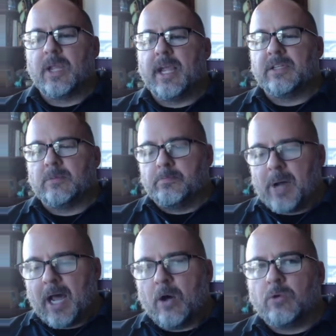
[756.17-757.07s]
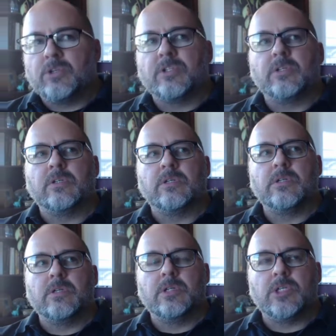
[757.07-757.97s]
It's about
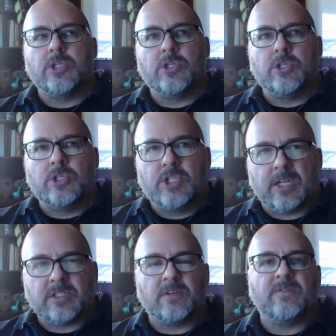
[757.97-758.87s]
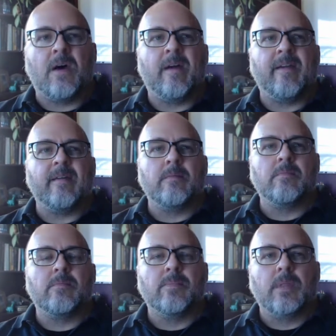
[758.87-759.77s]
justifying
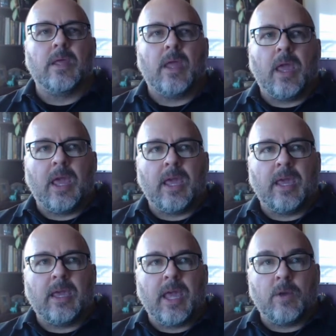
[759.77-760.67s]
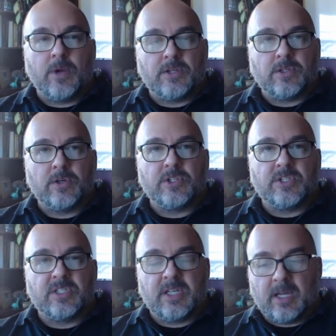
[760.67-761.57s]
a research
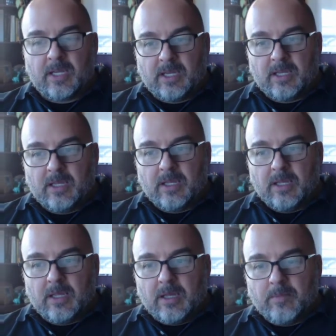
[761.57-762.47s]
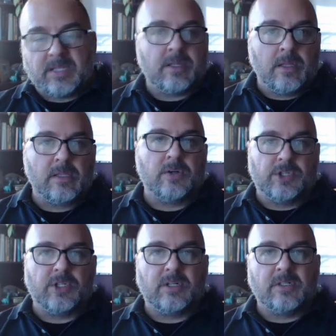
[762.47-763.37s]
study based on the
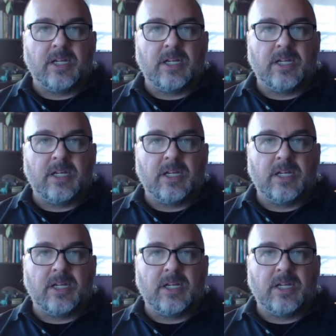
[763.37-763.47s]
literature.